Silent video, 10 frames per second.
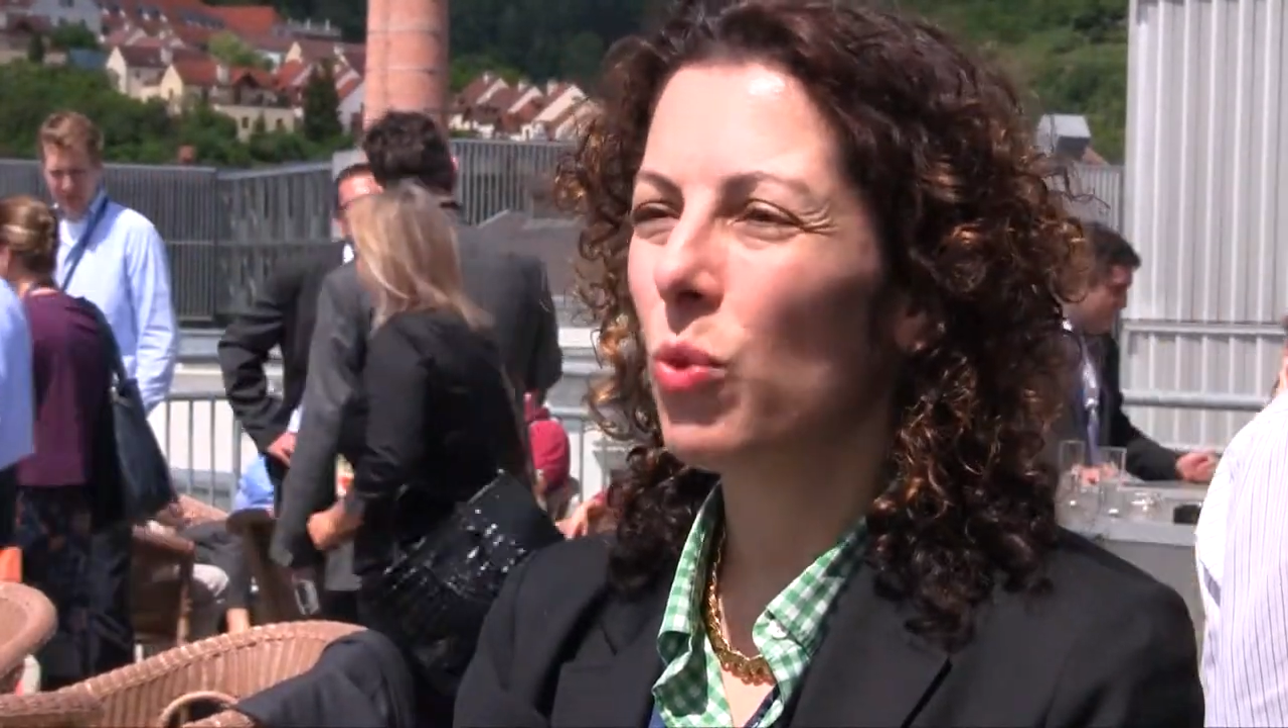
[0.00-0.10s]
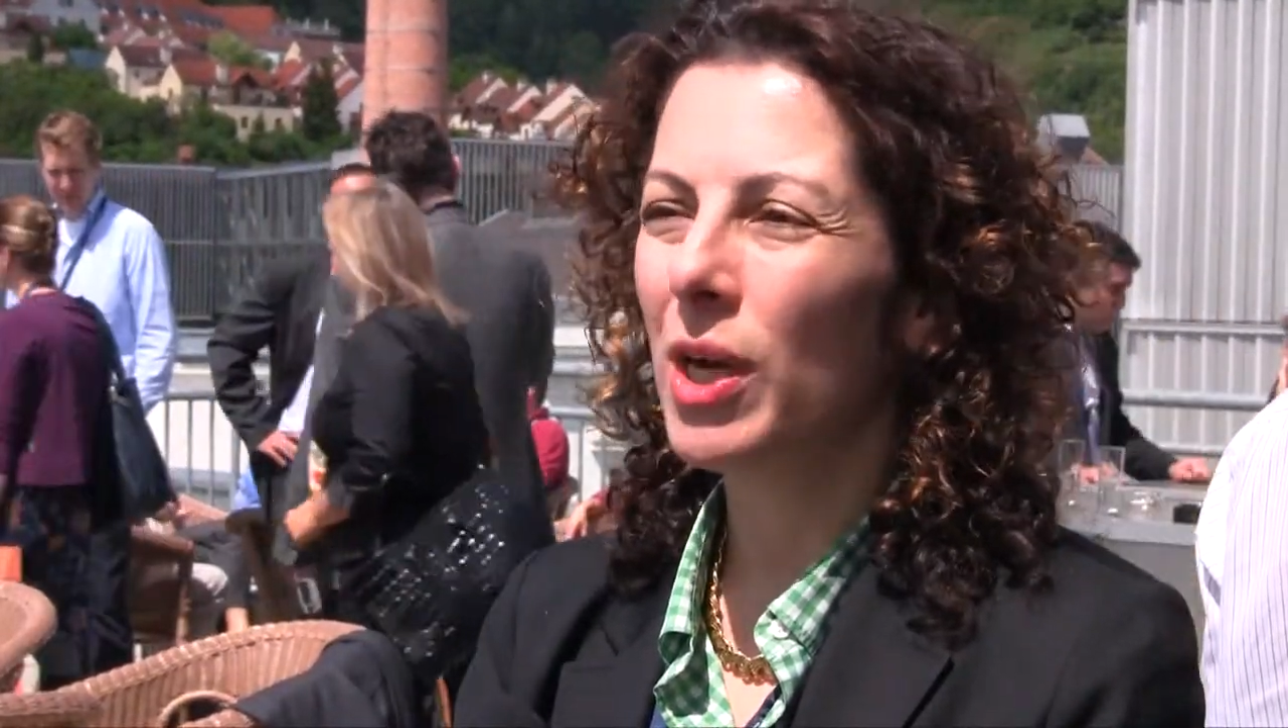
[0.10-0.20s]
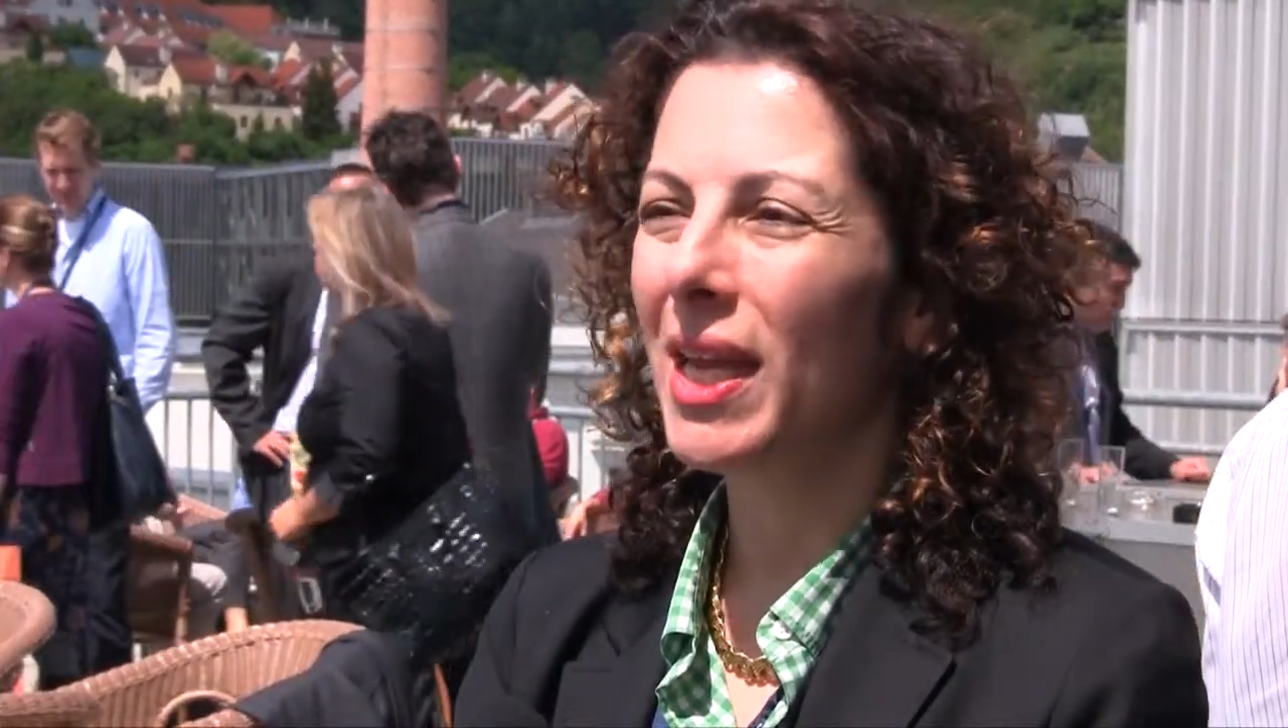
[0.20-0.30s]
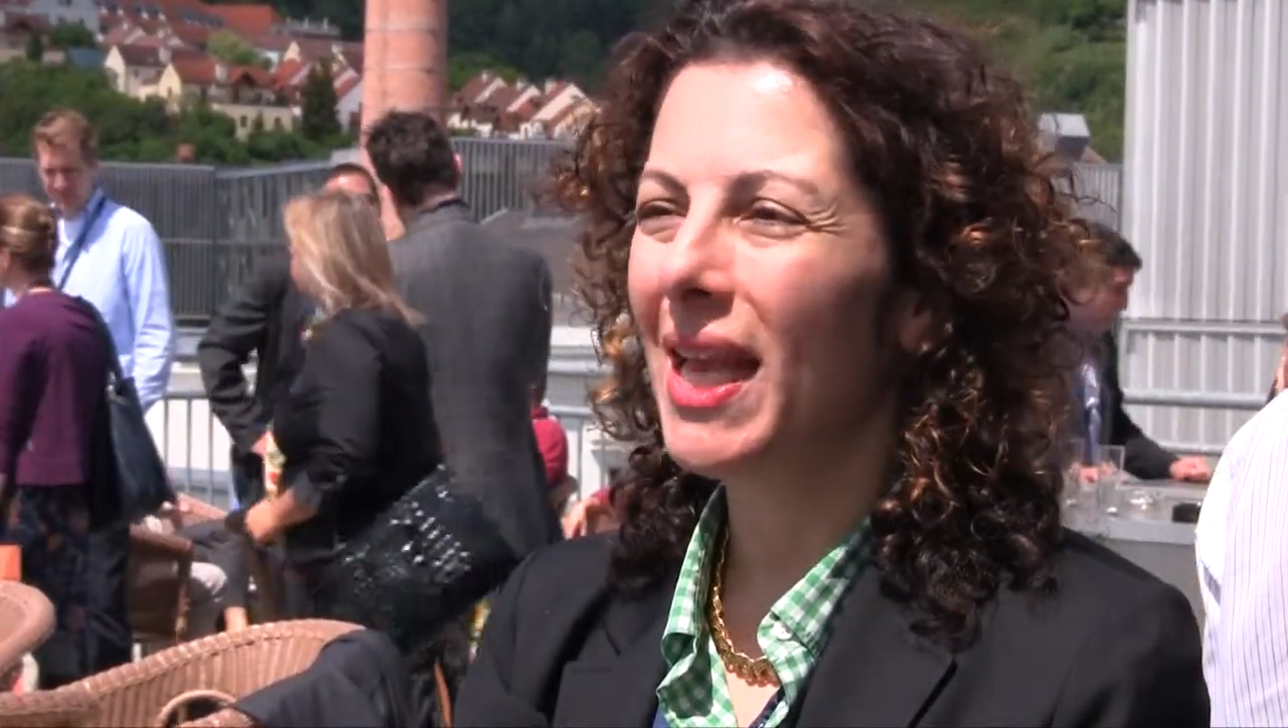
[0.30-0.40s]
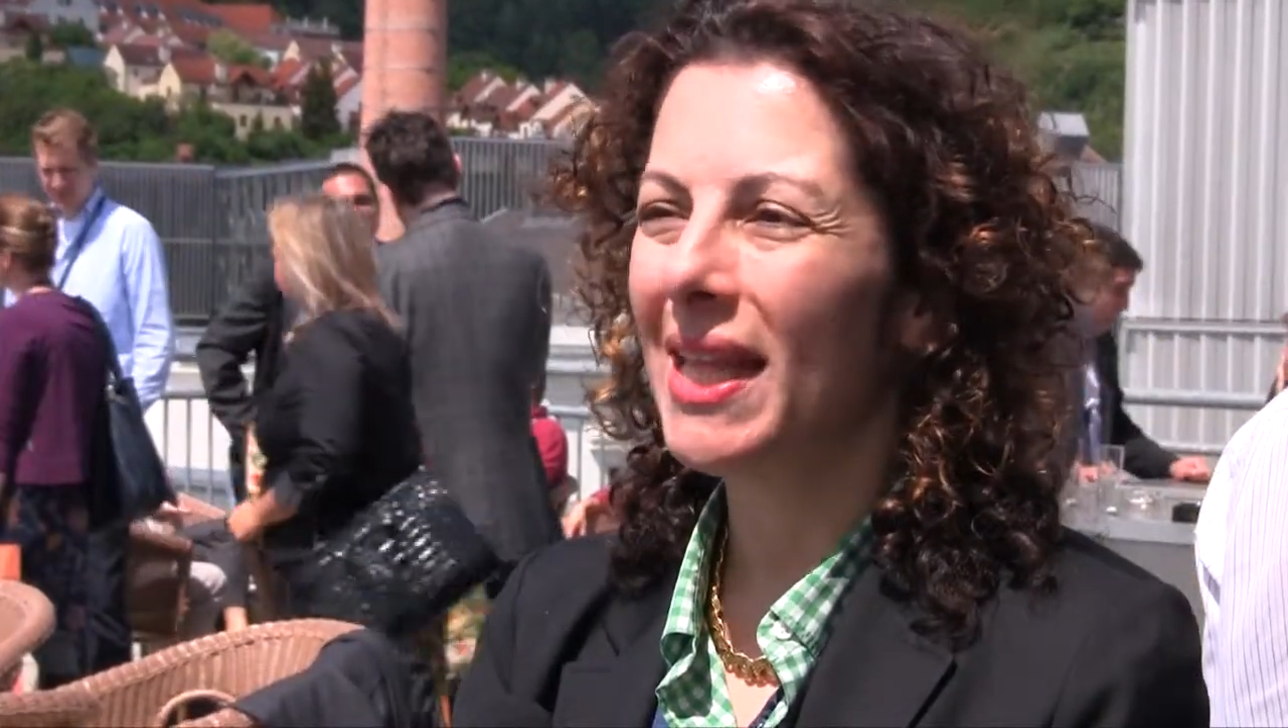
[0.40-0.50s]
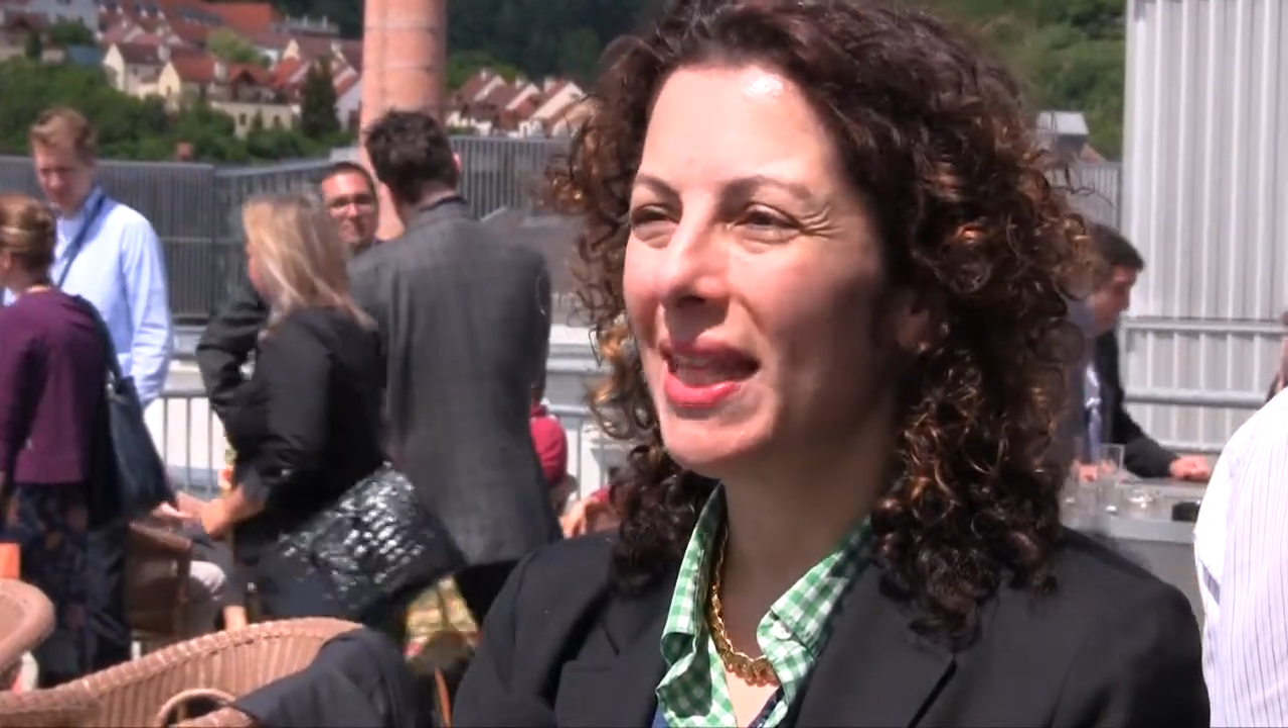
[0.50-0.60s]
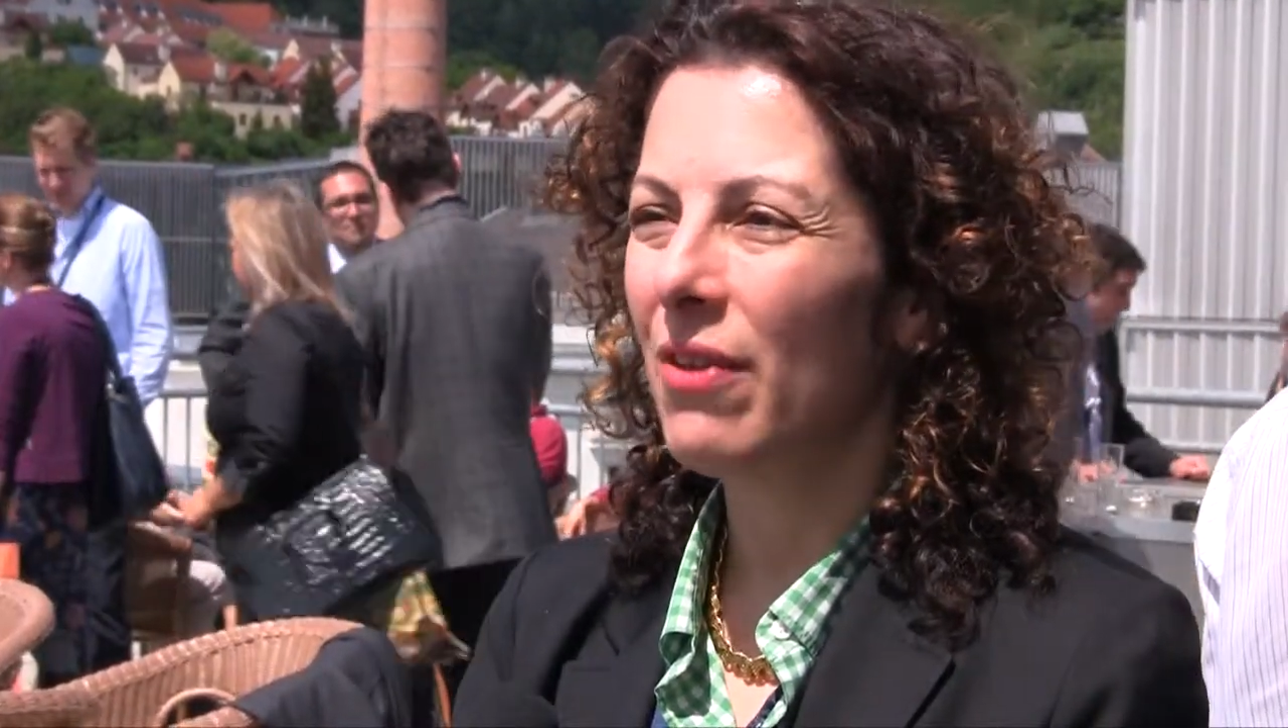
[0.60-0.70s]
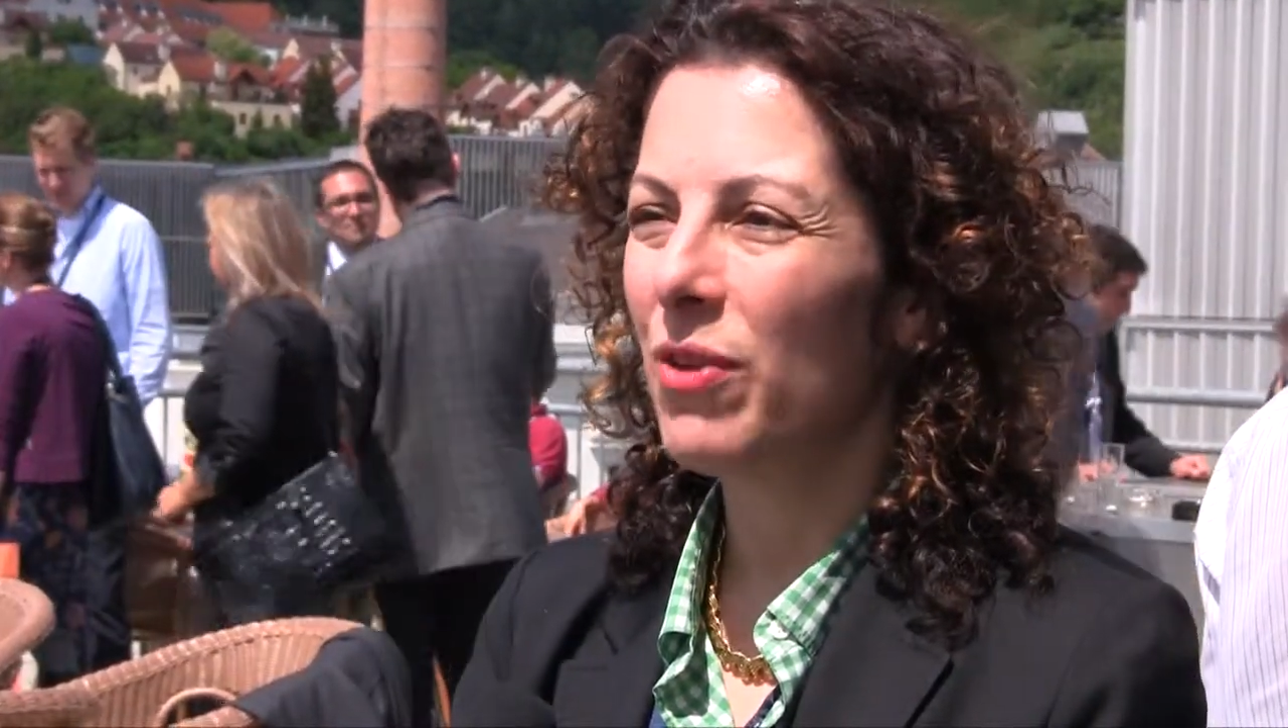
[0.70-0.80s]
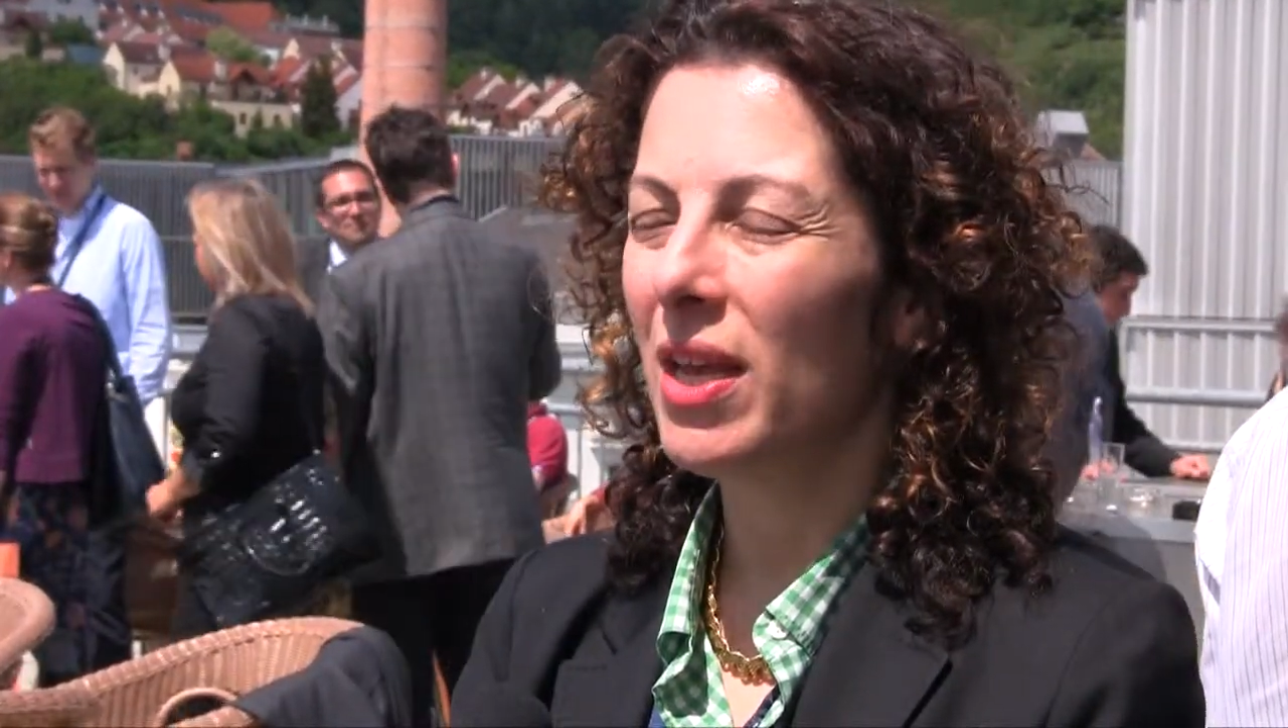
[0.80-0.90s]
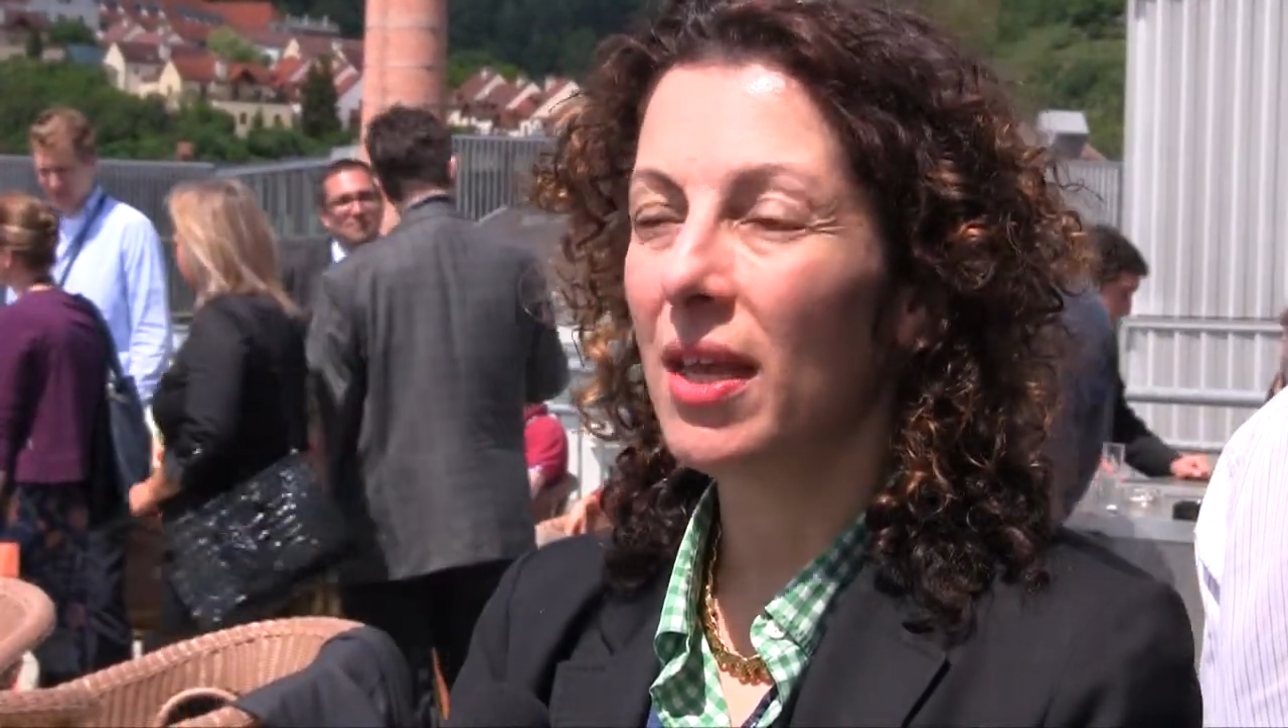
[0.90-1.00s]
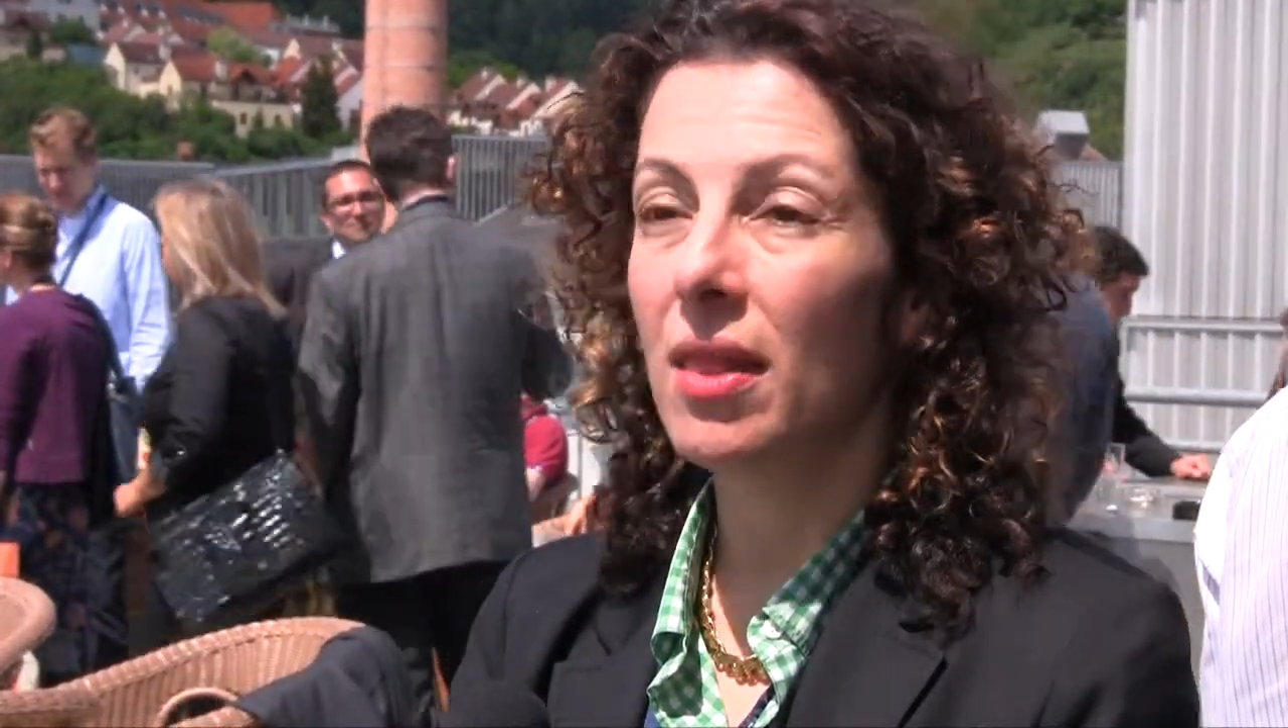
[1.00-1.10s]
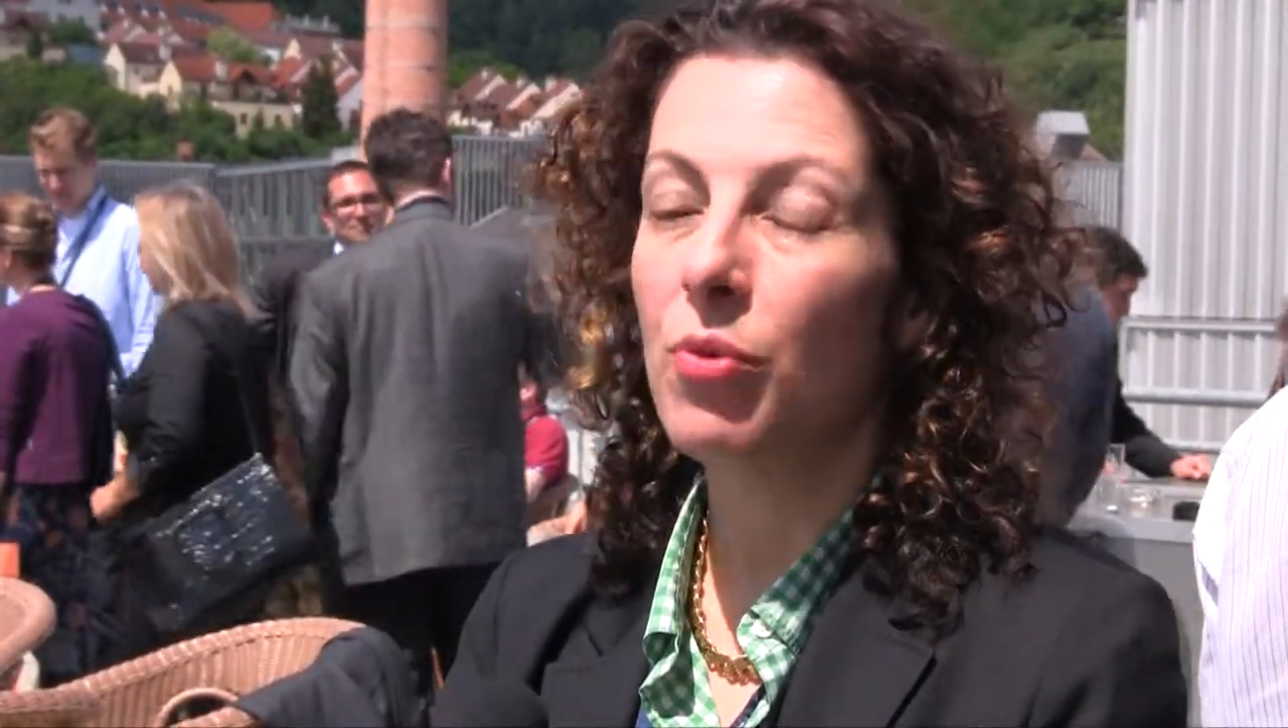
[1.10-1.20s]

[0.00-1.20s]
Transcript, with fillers: working and living in